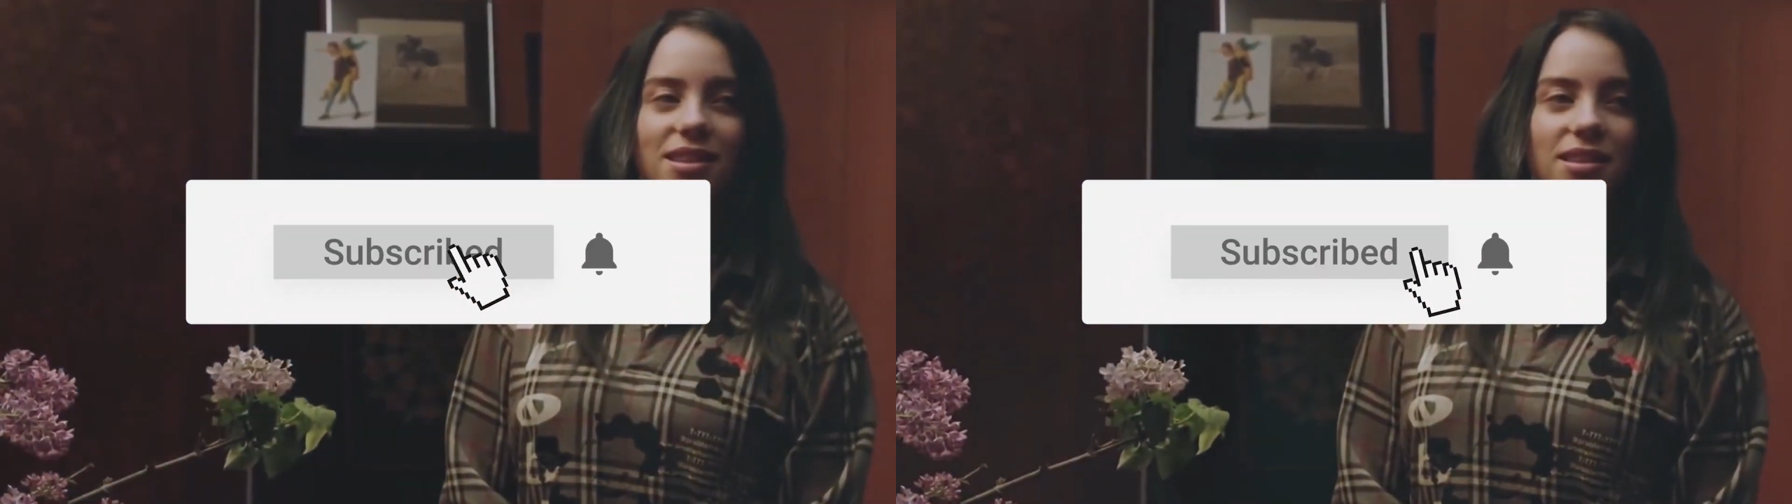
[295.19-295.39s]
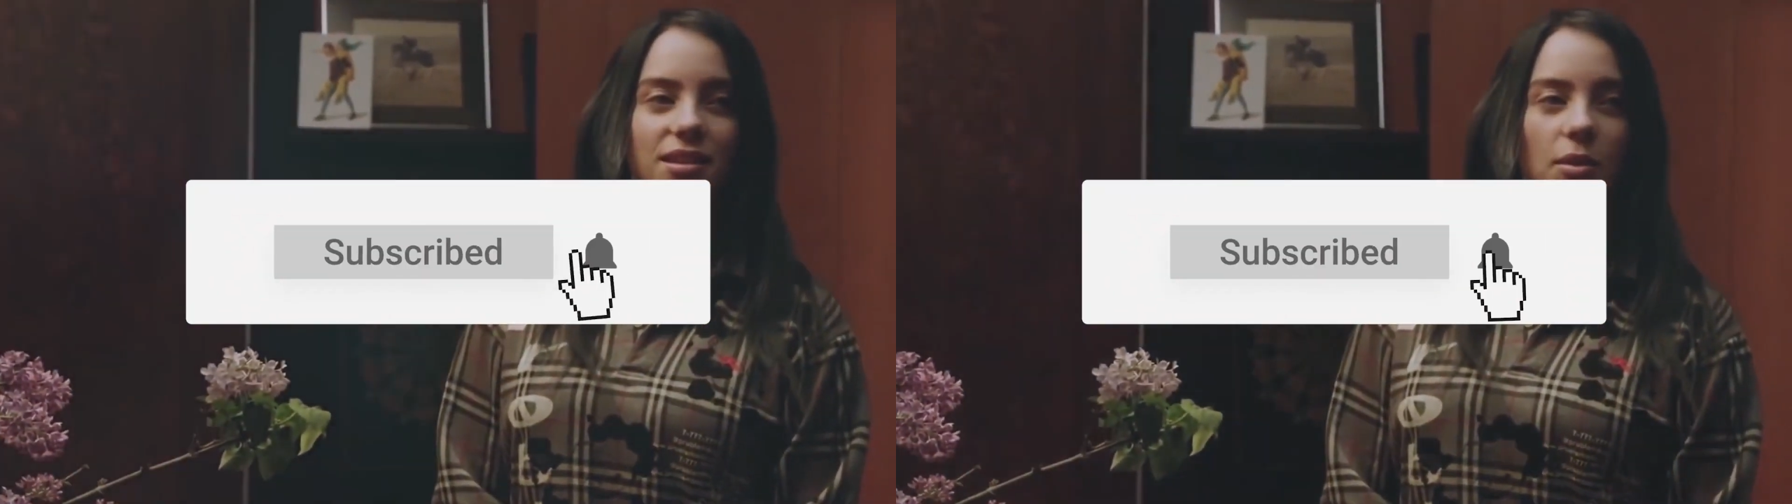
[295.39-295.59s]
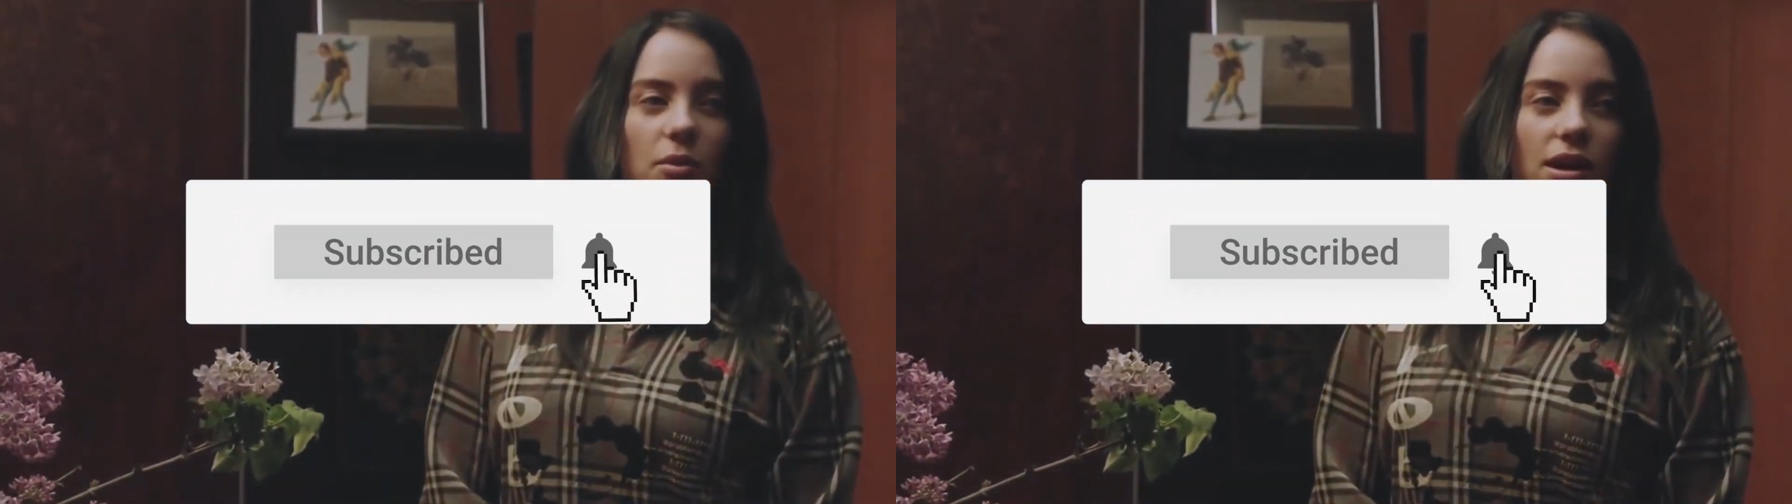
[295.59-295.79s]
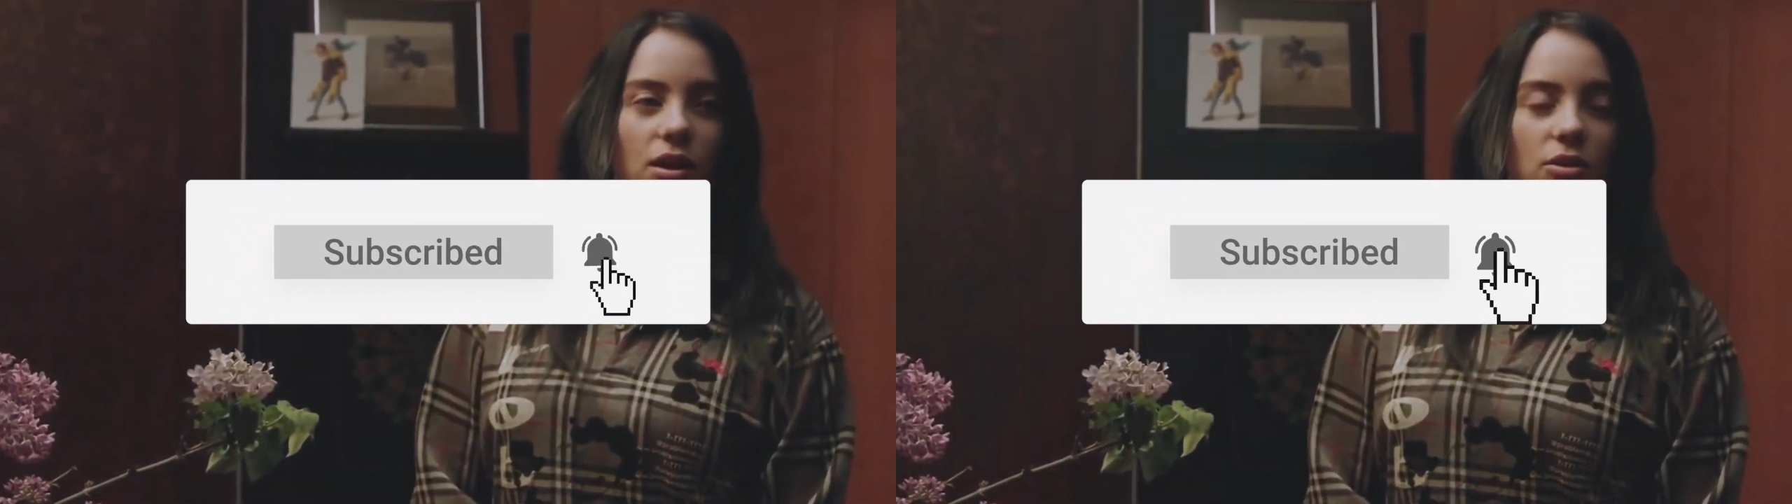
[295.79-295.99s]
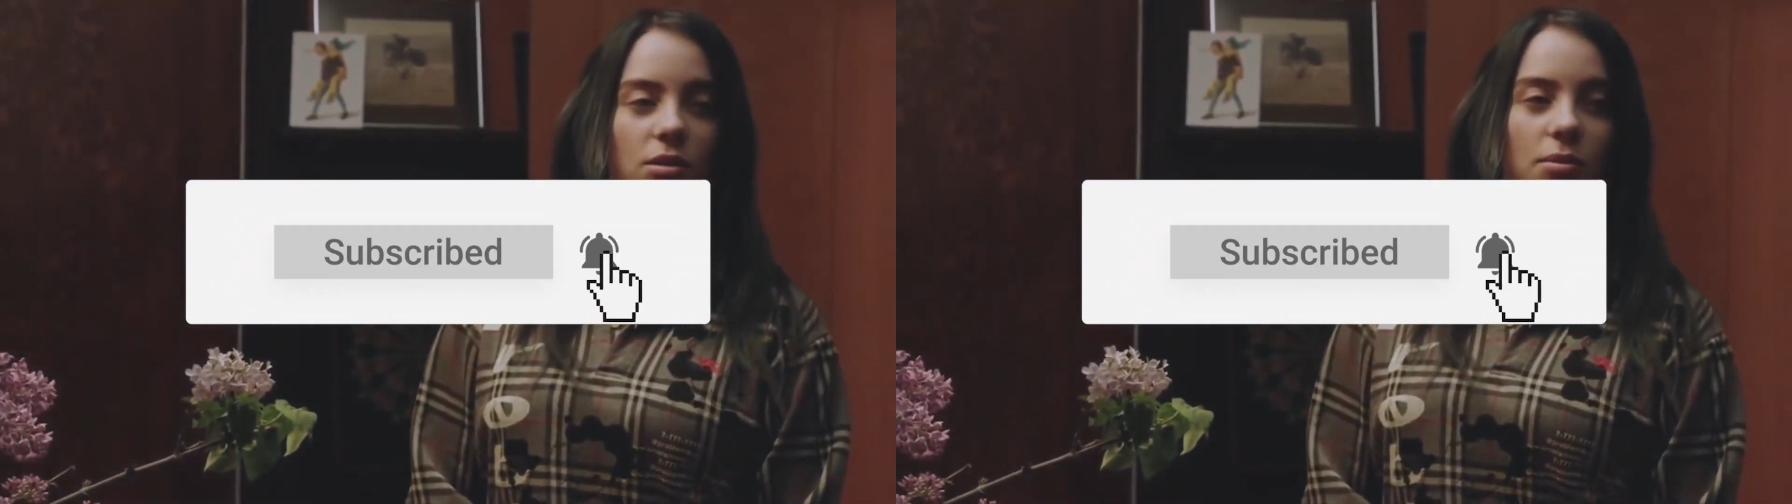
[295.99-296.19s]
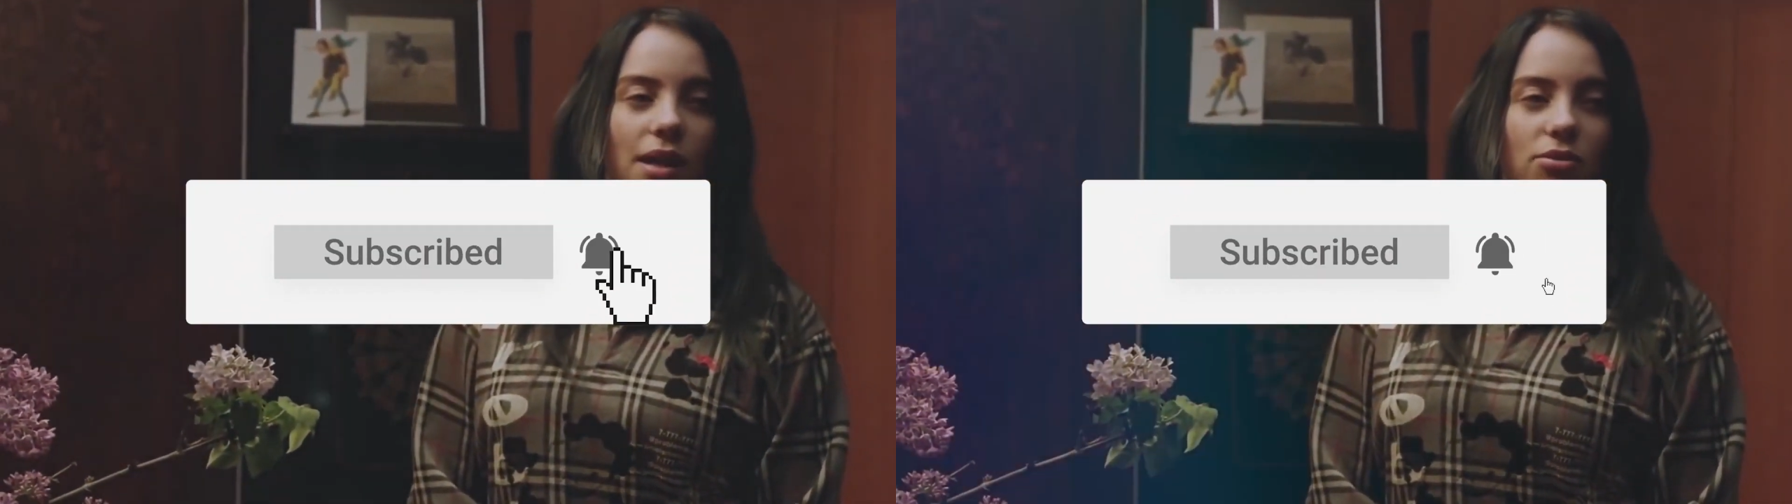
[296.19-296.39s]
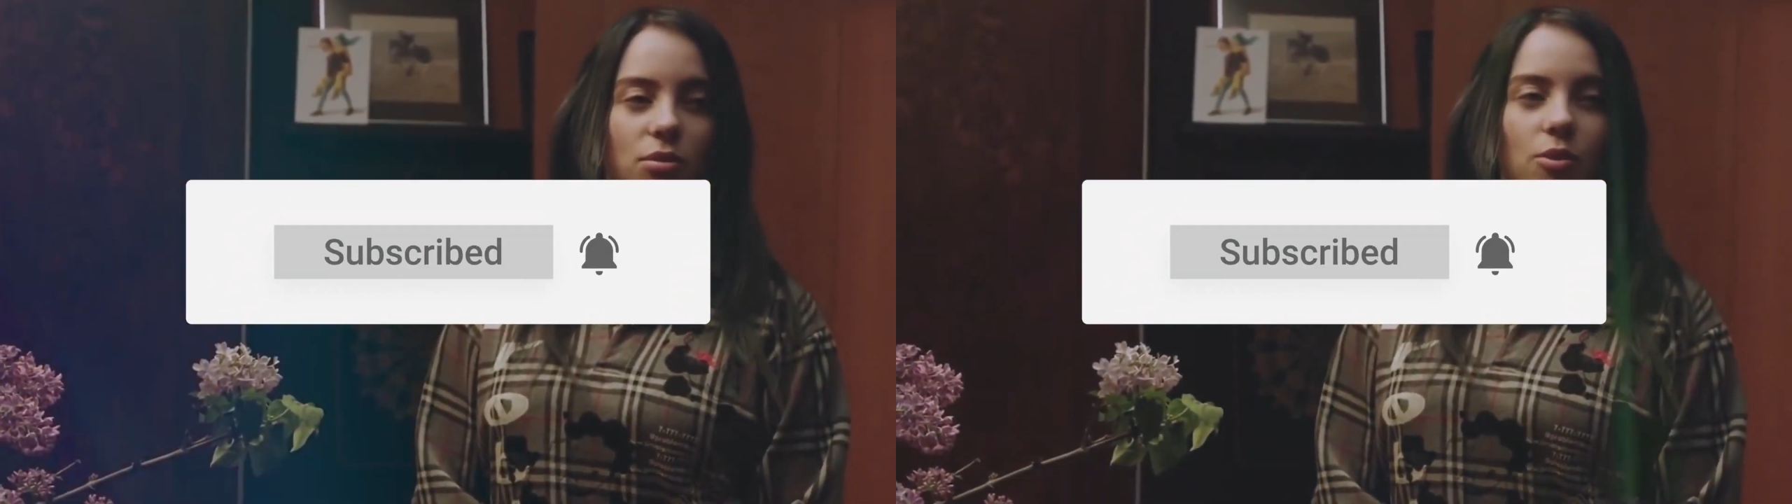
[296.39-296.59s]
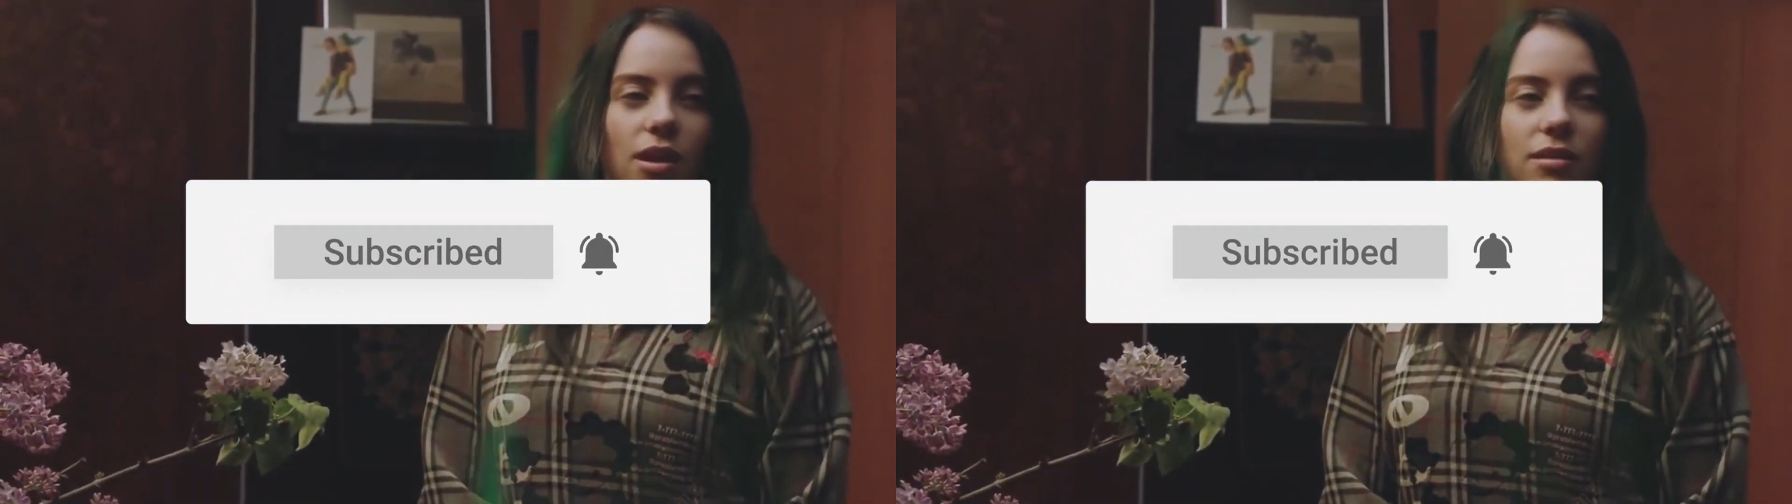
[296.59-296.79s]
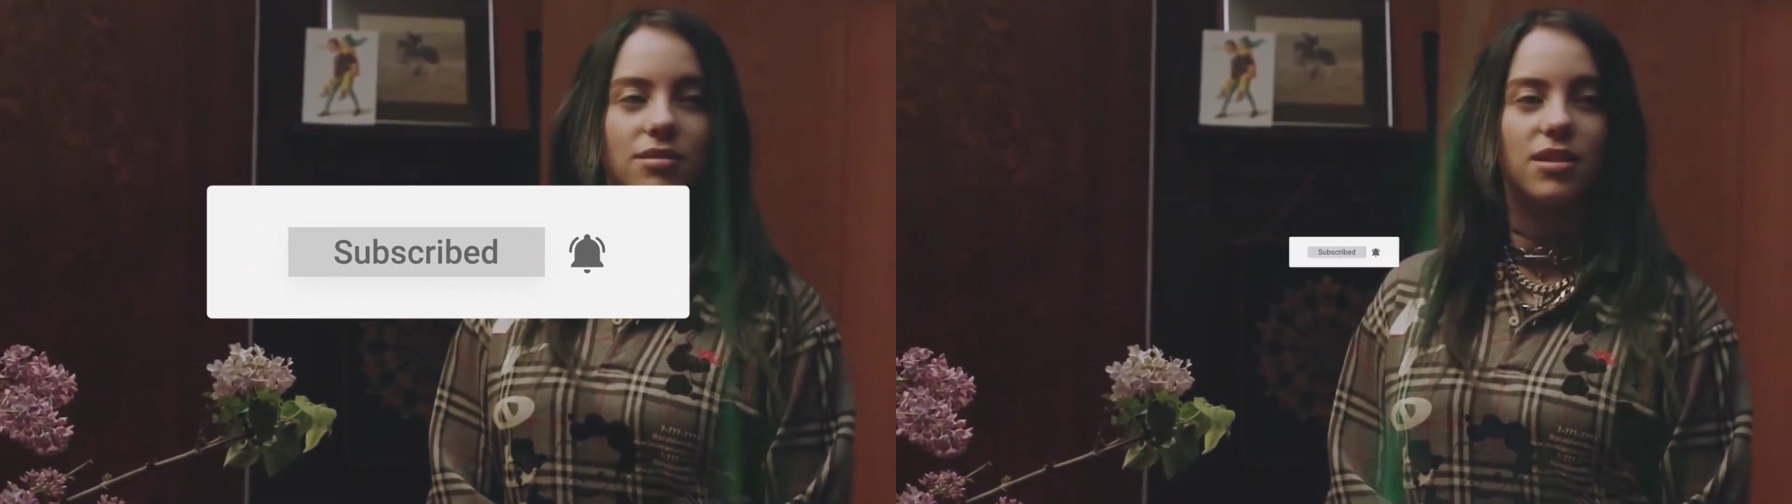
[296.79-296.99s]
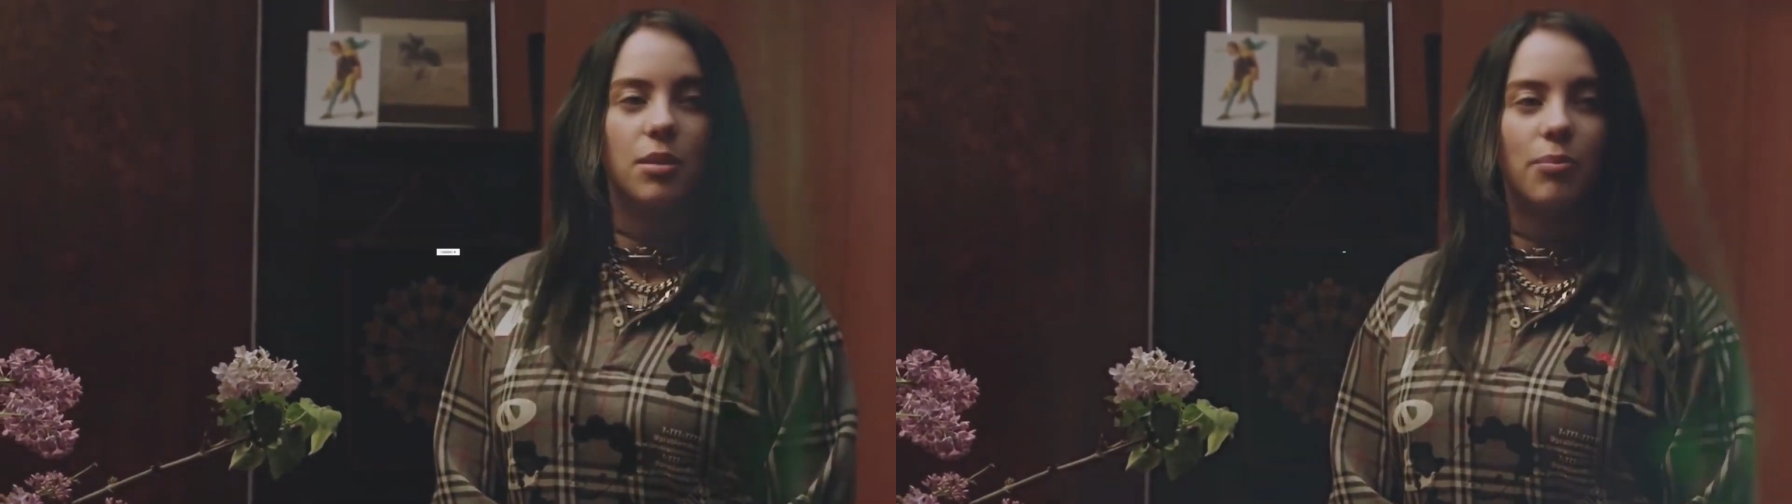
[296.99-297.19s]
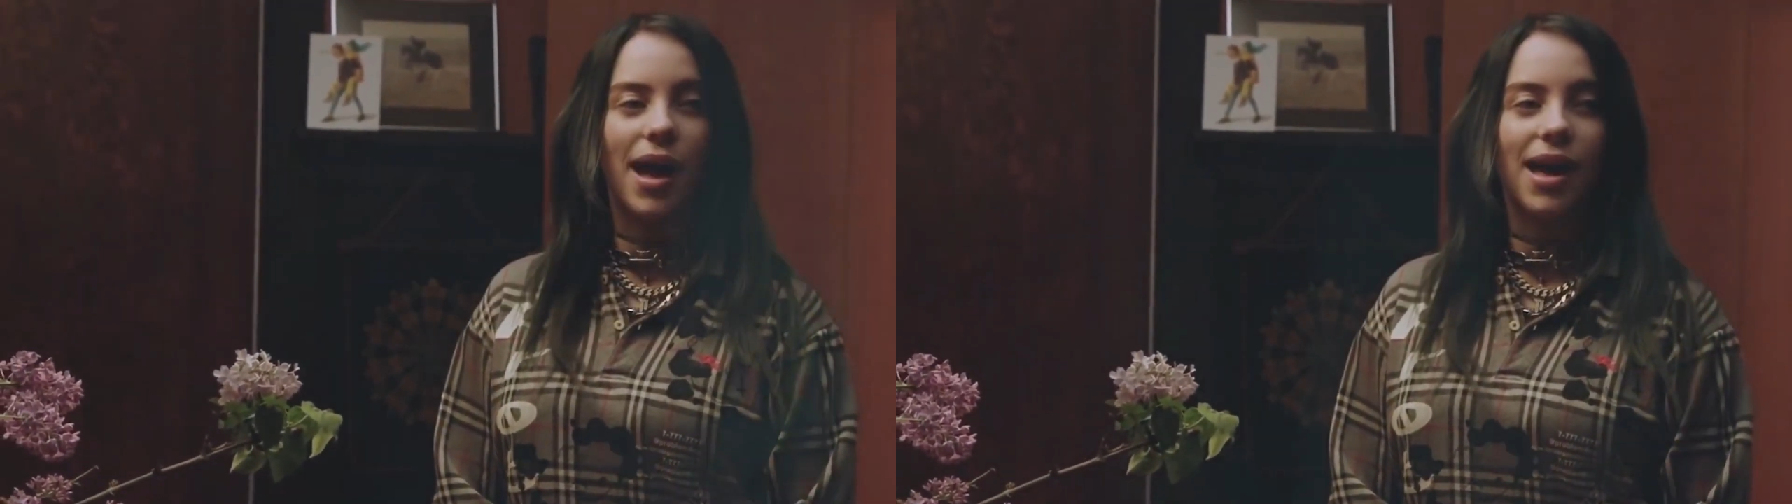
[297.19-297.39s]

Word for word: and turn on that notification bell so you never